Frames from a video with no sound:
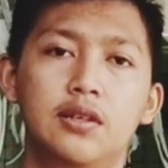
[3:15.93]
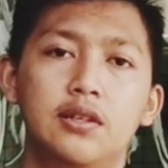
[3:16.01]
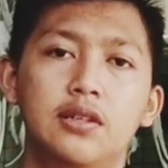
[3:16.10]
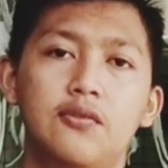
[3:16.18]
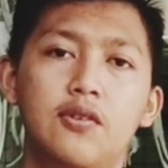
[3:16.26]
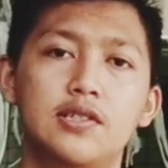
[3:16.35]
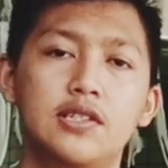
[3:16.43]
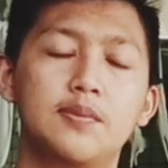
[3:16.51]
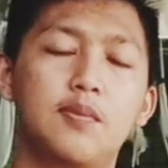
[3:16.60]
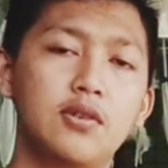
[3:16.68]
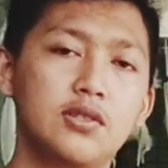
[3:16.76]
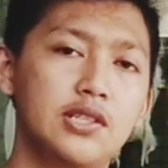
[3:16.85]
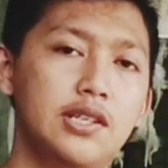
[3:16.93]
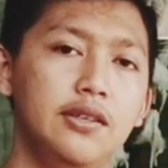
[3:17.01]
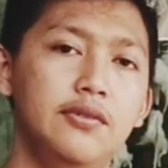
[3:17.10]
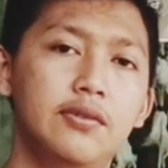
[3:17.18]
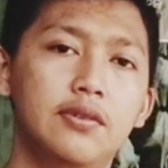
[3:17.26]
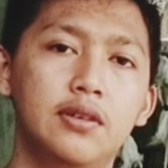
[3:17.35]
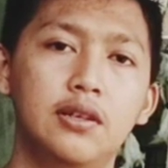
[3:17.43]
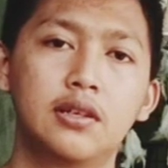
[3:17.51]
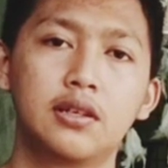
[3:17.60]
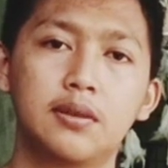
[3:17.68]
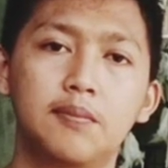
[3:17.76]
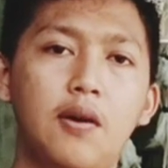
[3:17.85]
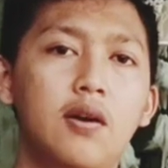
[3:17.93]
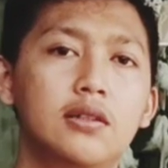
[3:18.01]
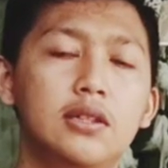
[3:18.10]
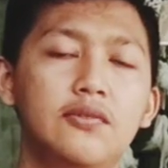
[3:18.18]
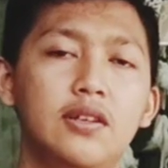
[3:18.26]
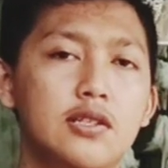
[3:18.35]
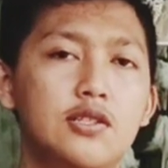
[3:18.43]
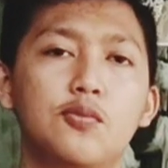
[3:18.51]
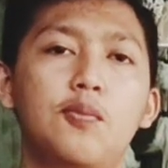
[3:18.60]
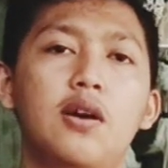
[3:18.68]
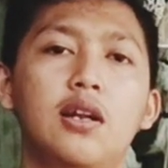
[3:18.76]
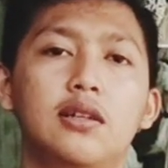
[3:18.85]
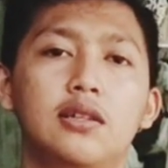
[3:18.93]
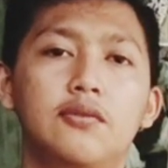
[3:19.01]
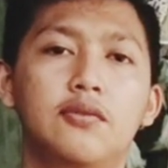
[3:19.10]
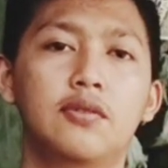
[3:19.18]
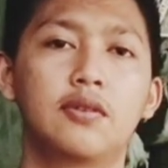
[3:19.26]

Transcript: The first is positive, comparative, and superlative.